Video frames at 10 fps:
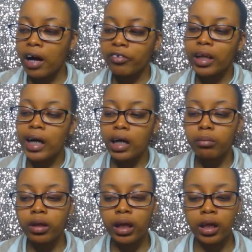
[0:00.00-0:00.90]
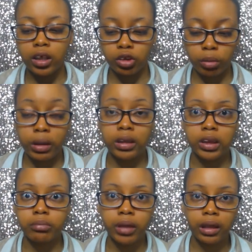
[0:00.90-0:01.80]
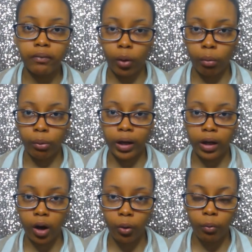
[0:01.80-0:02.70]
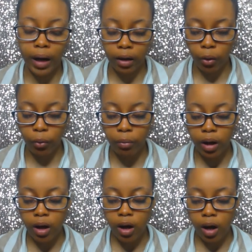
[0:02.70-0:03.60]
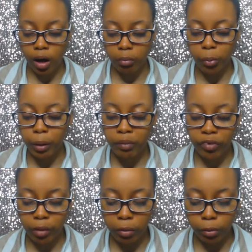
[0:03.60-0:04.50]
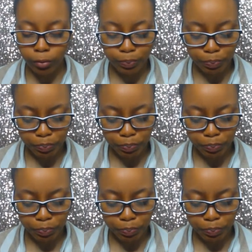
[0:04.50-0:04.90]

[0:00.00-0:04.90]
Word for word: I feel like I can be like extremely just me and vulnerable at home at home. Um, but when I'm in front of people,